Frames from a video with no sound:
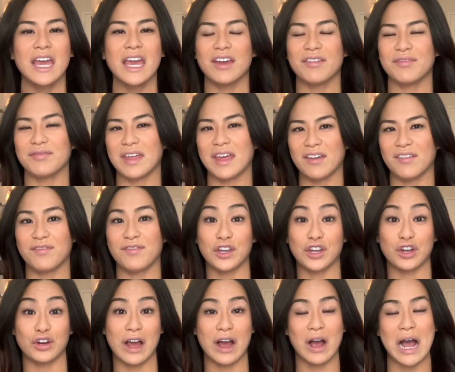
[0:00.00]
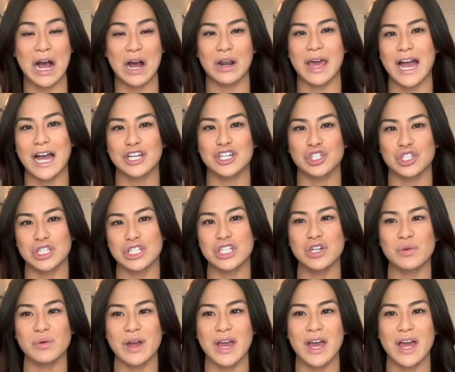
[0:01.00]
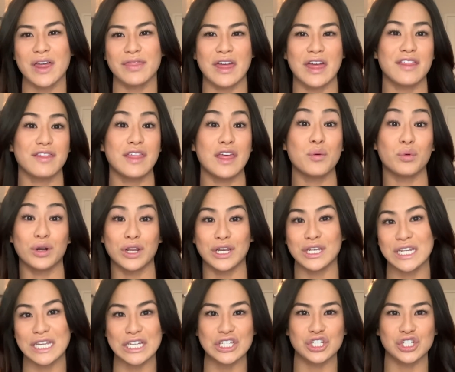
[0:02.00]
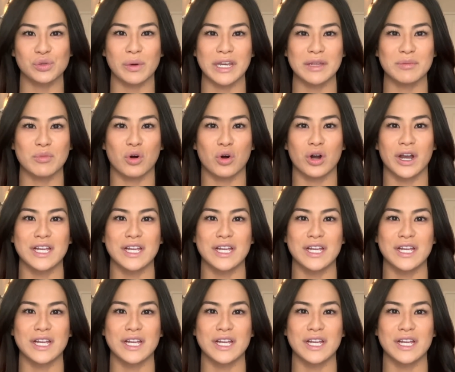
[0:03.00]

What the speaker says: if they figured out how to actually do it, then they wouldn't need you anymore.